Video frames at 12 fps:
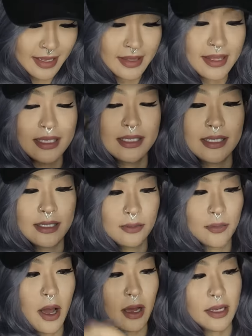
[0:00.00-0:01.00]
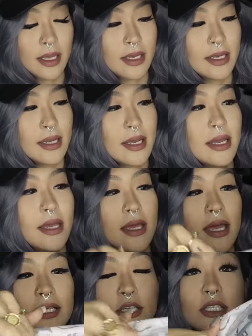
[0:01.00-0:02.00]
then this pocket,
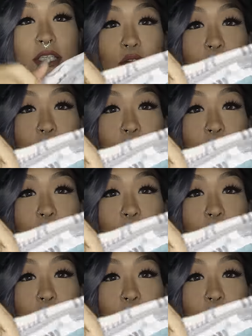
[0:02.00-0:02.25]
it turns